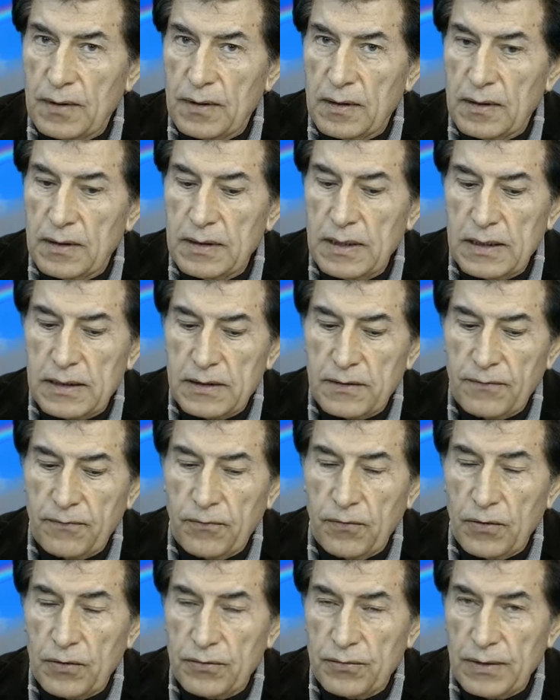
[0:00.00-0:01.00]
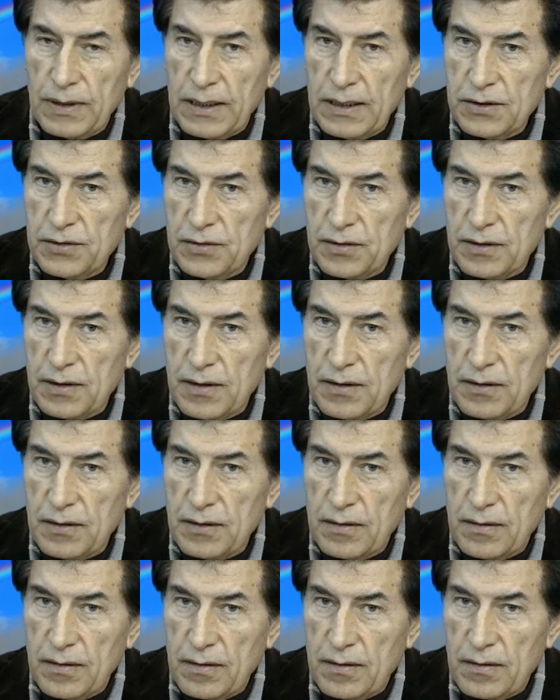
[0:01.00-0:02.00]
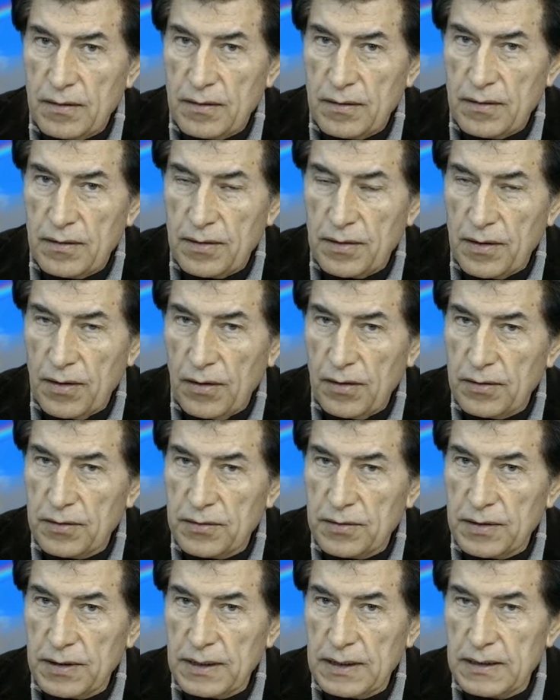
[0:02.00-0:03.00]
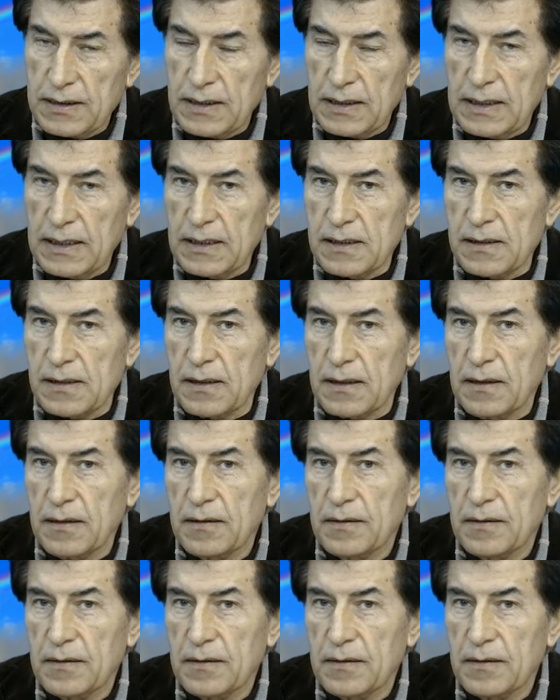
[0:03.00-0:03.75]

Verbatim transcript: Yes, for religion and theology it's easy.